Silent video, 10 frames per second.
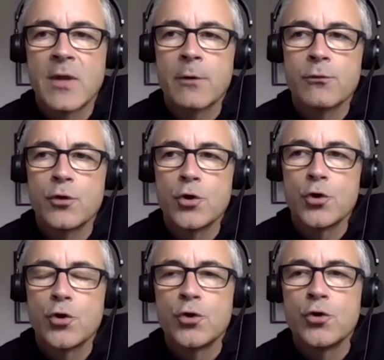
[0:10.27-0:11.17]
Now,
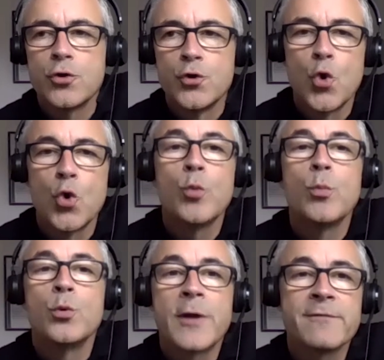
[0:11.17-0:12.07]
the
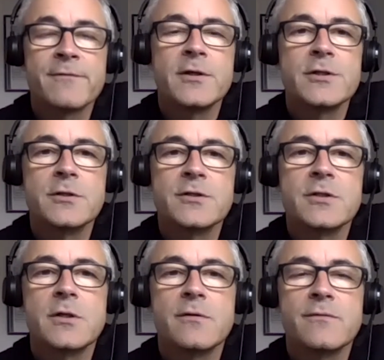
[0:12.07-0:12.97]
normal definition
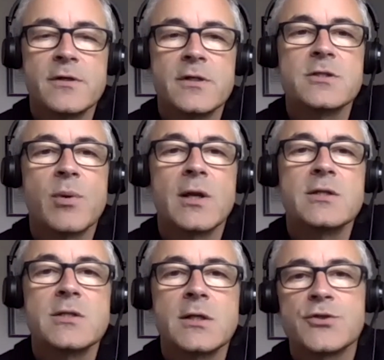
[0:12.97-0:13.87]
for
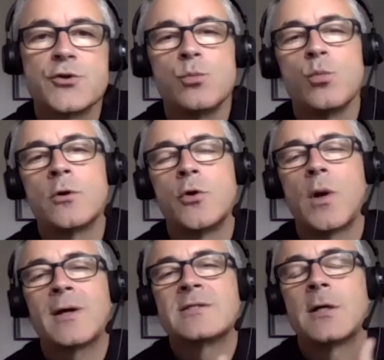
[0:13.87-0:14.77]
disability is someone who
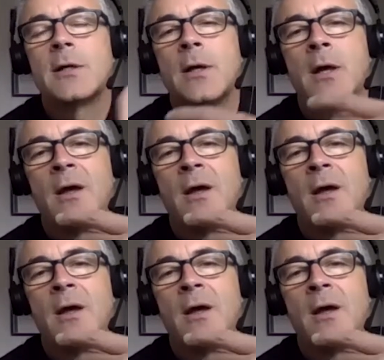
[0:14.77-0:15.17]
has a